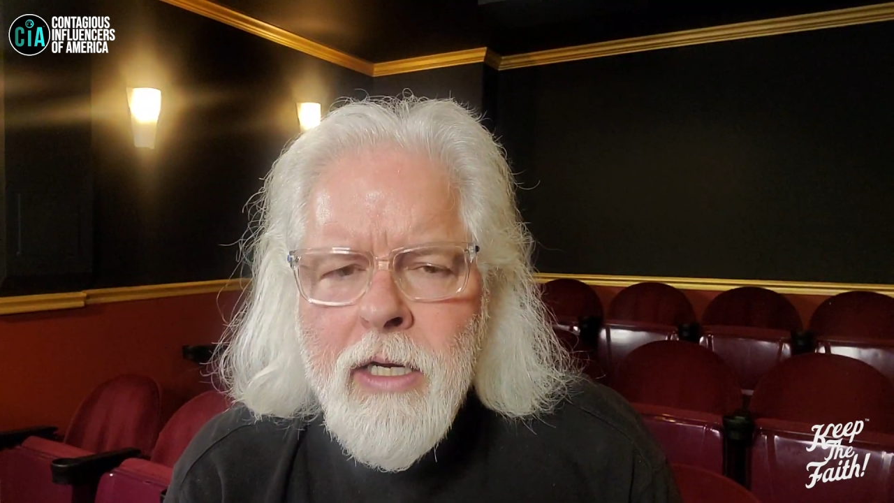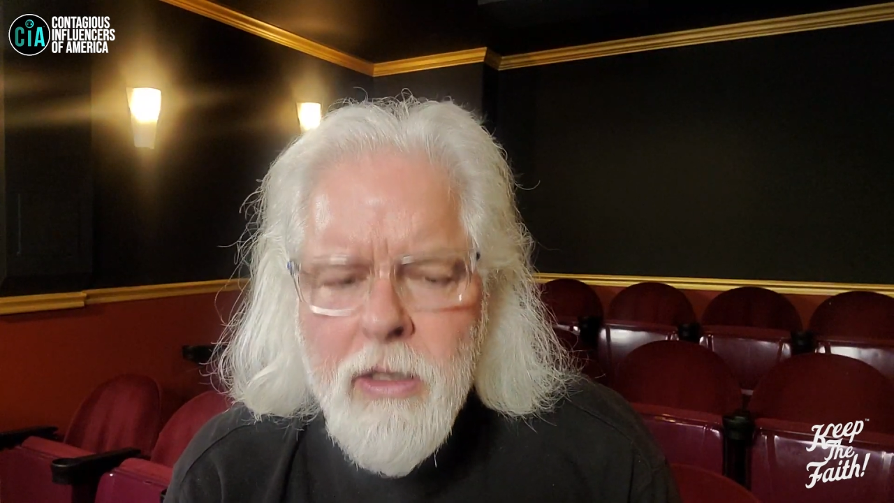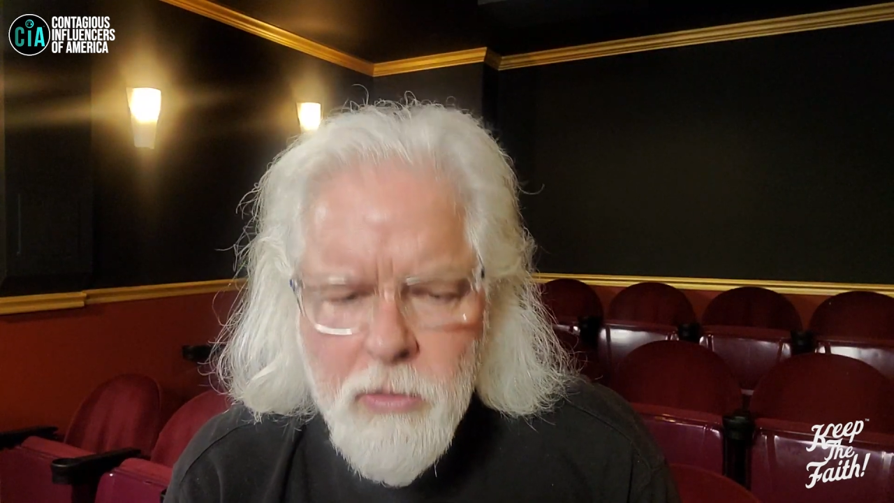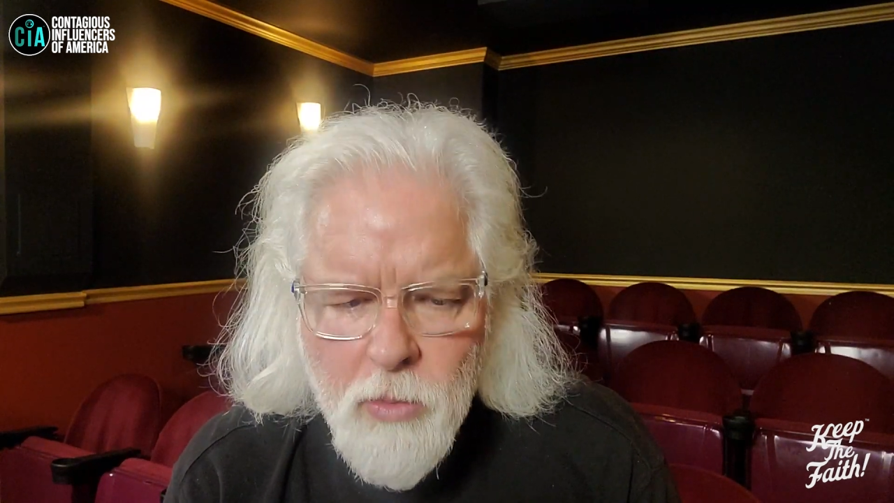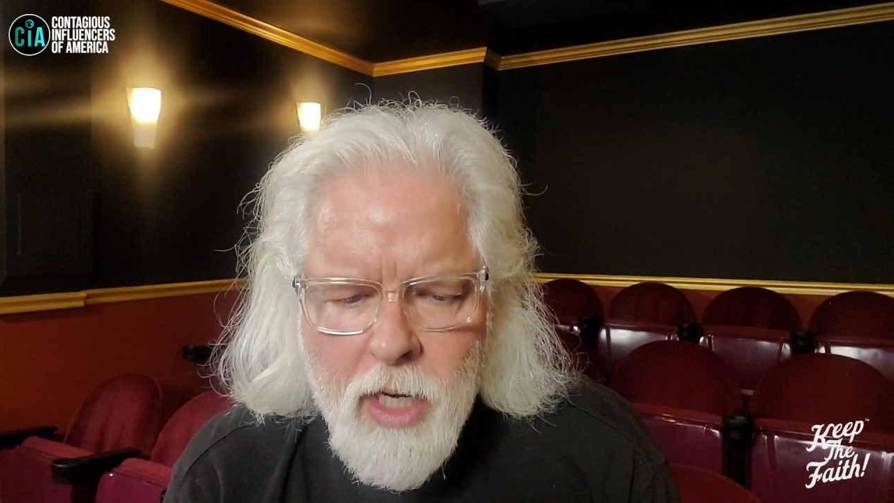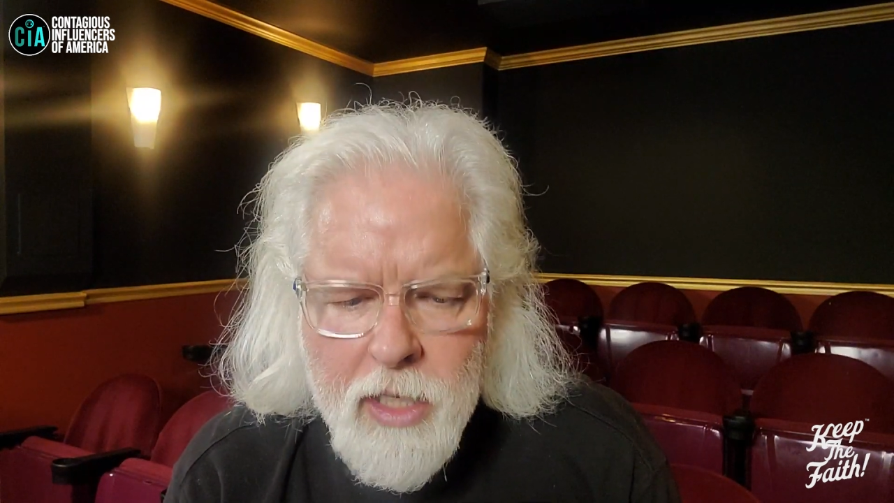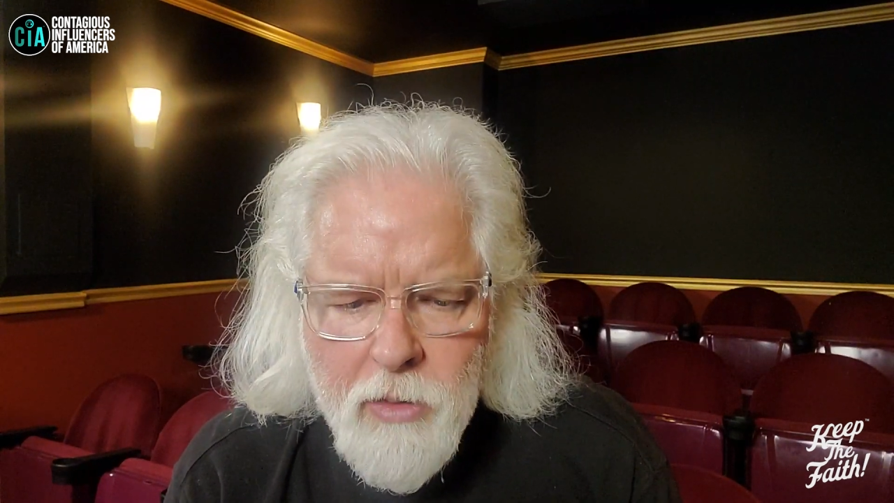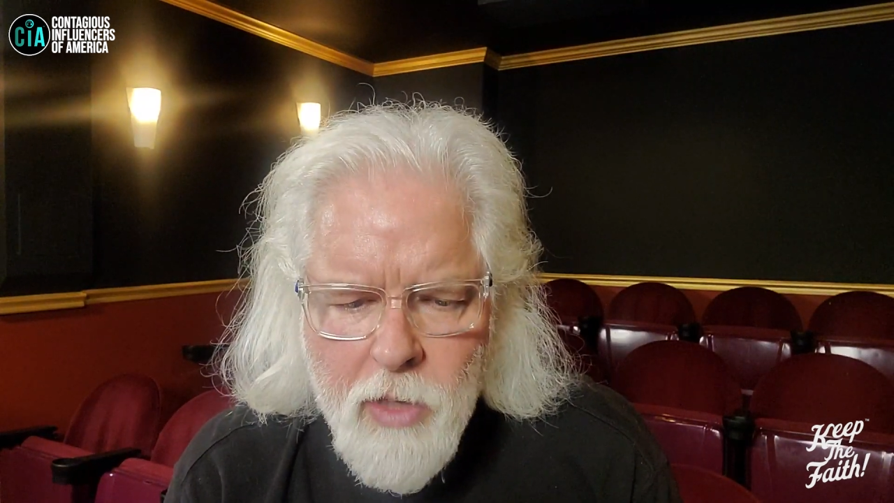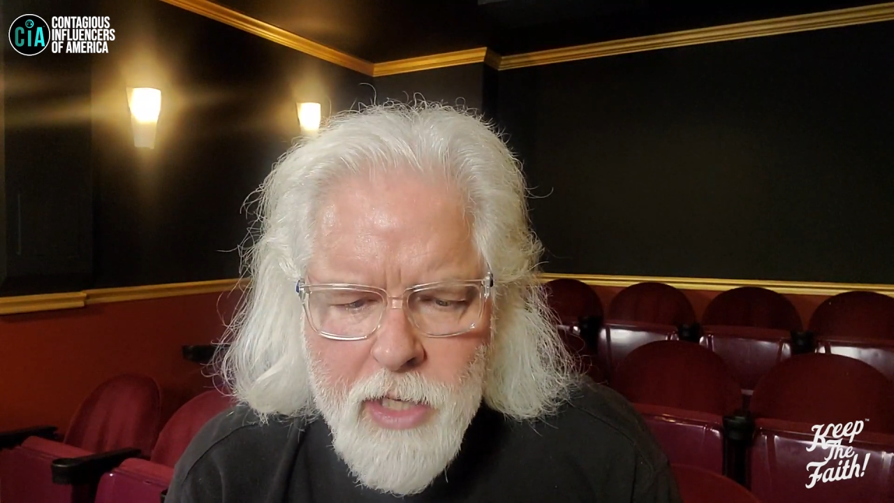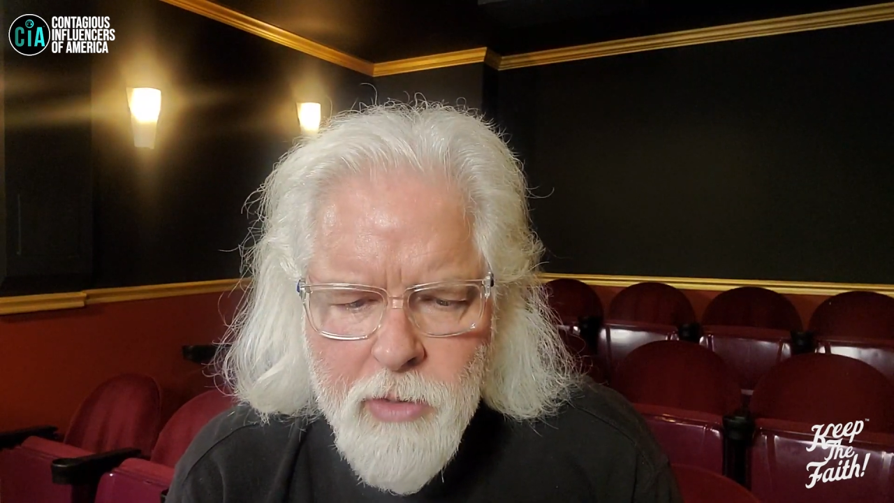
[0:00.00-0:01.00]
why
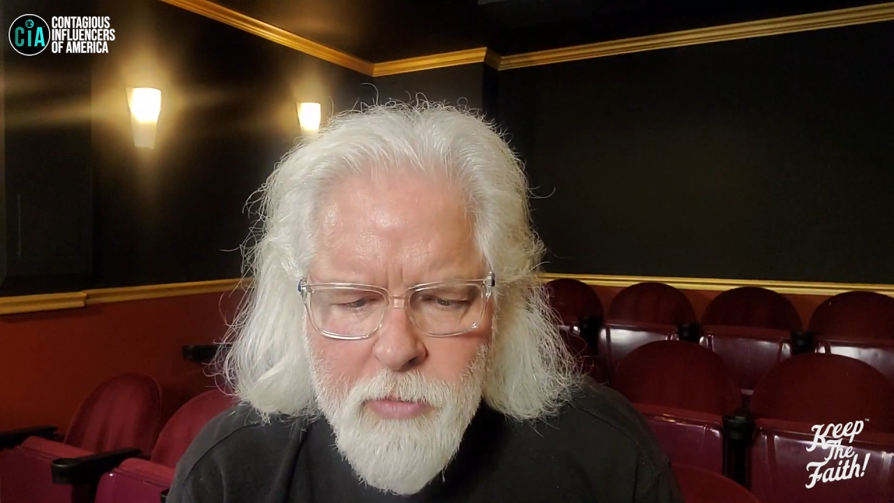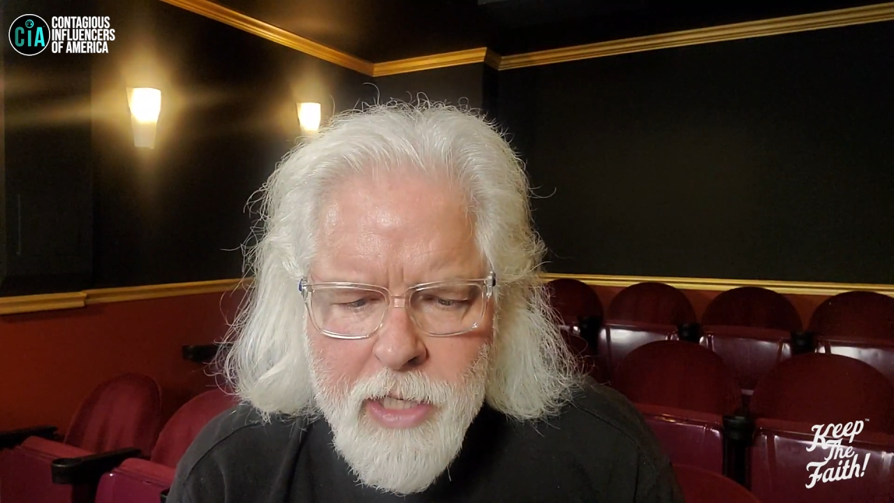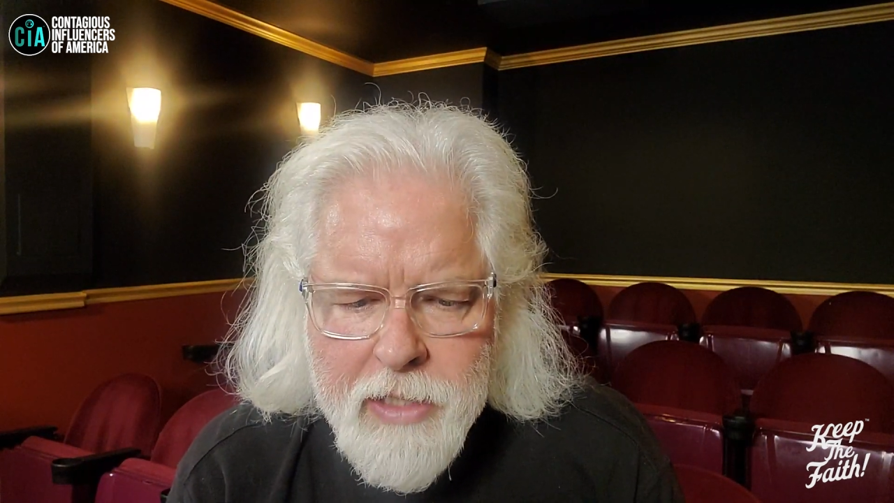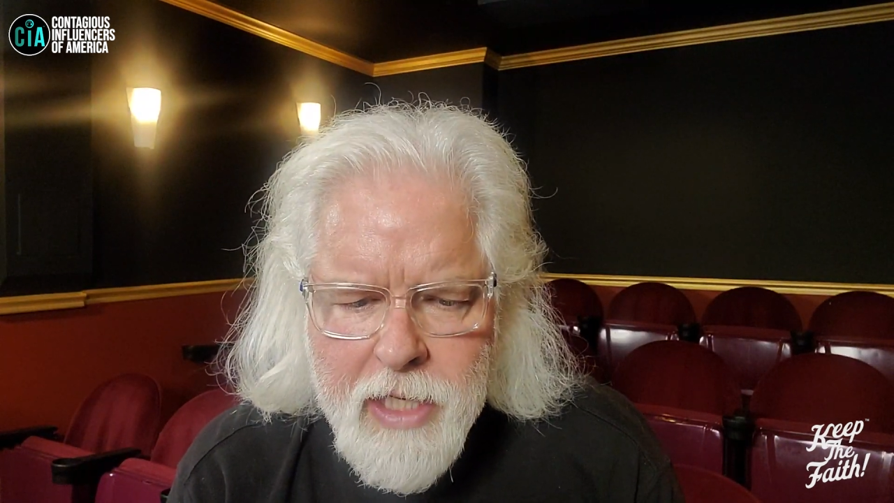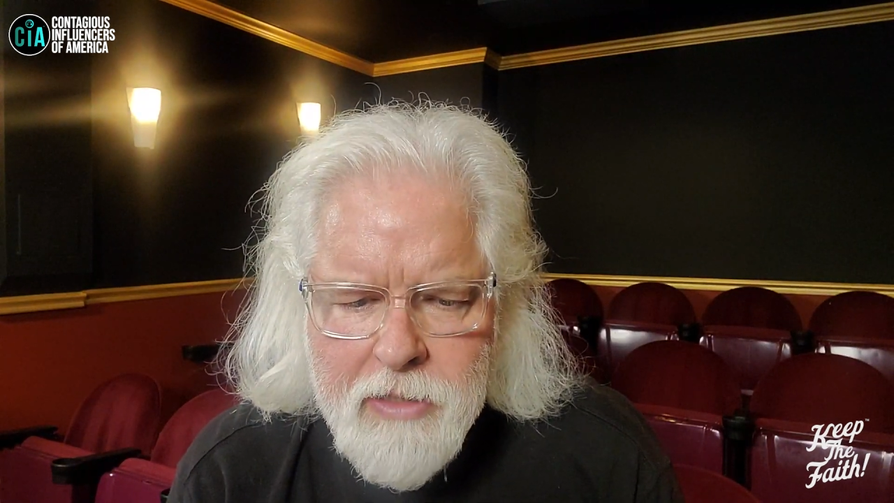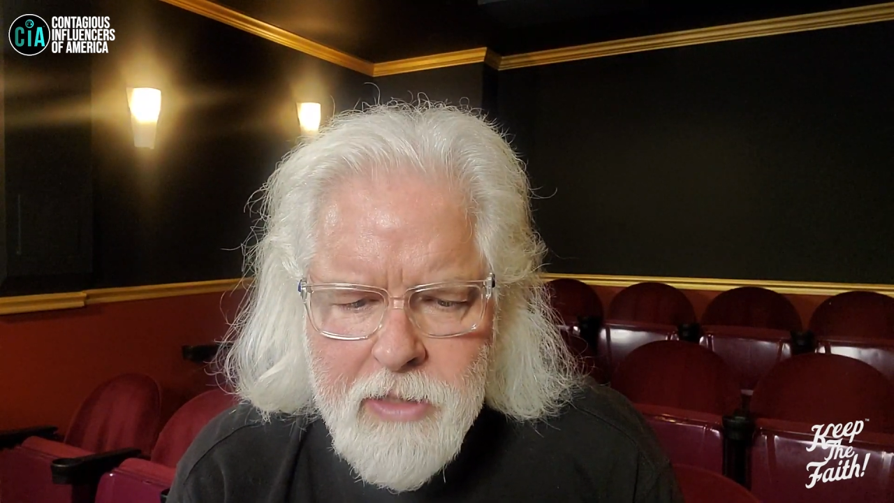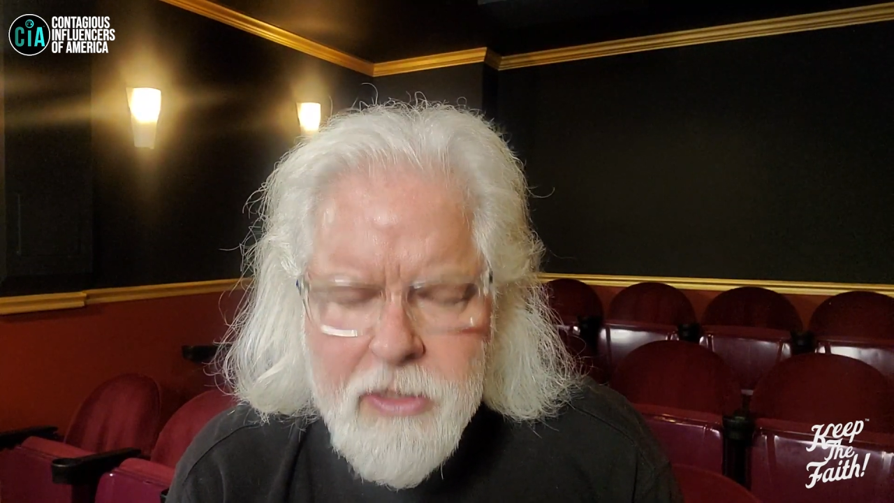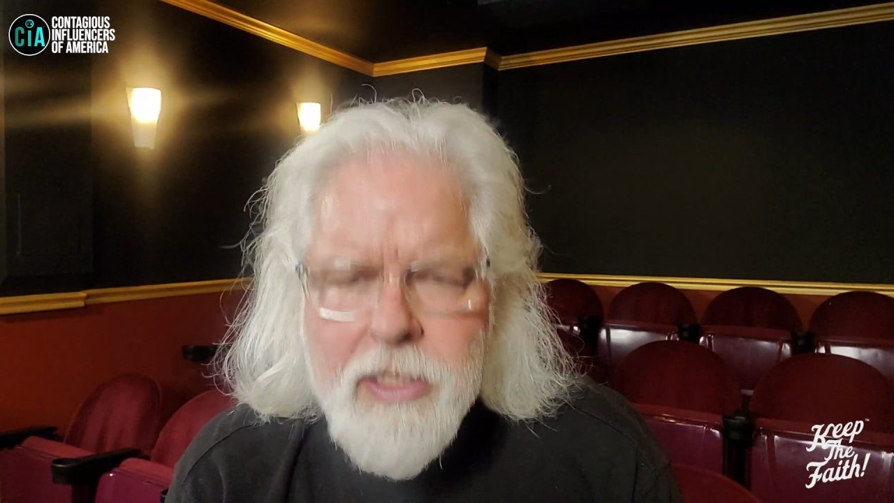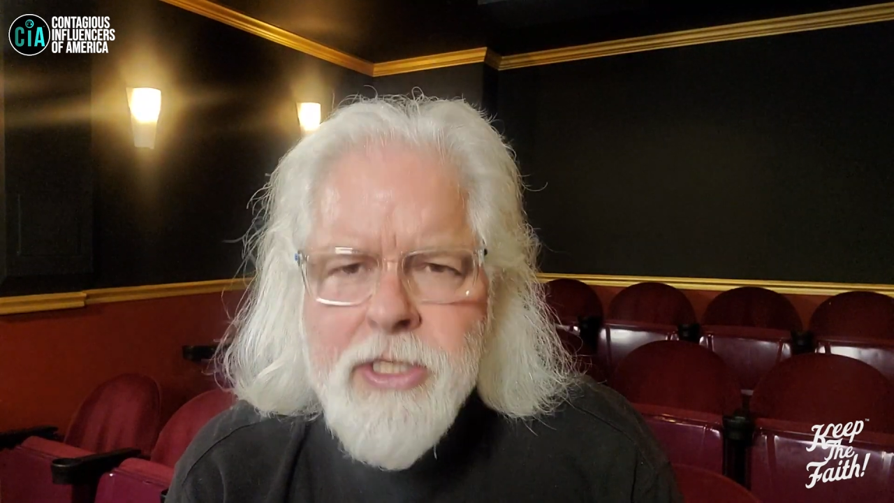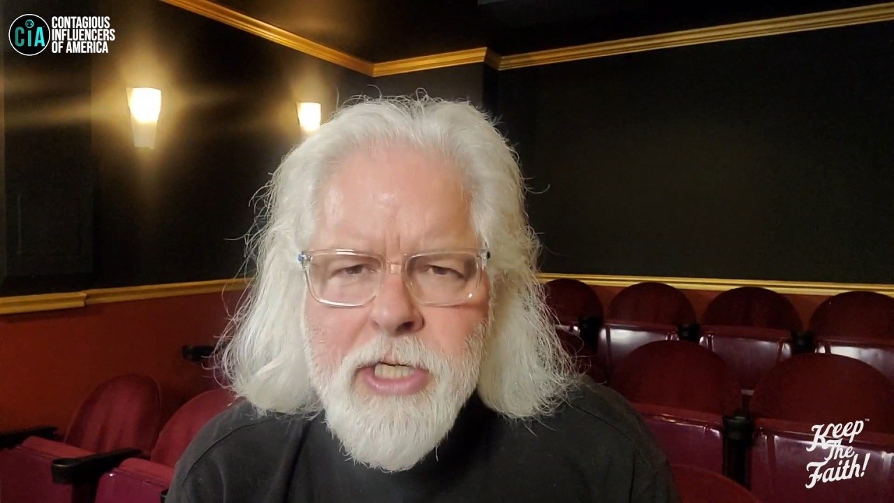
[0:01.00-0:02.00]
you made that
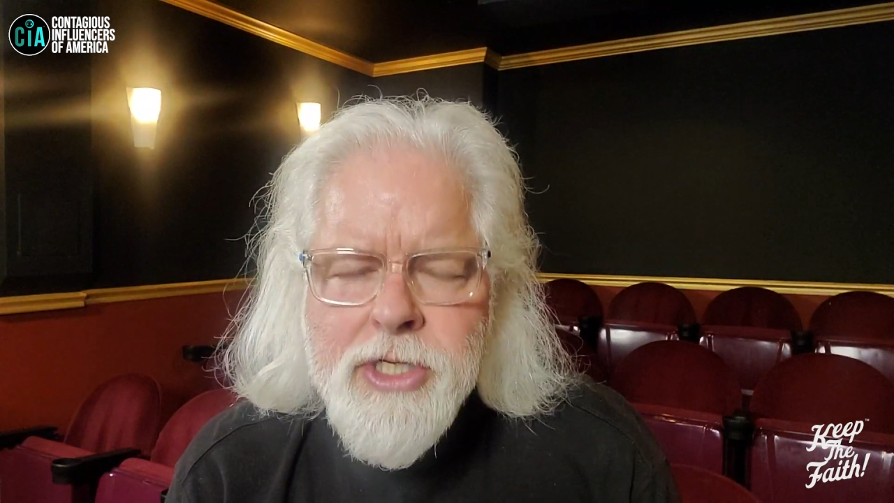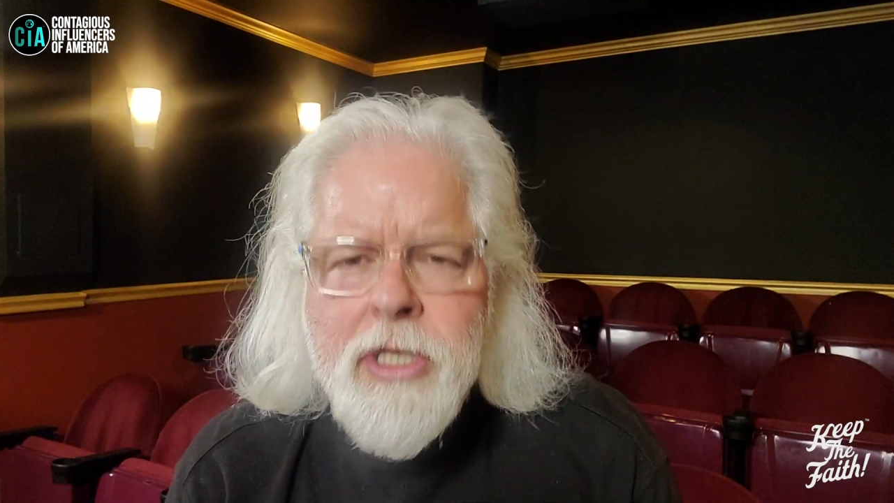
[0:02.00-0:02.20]
decision.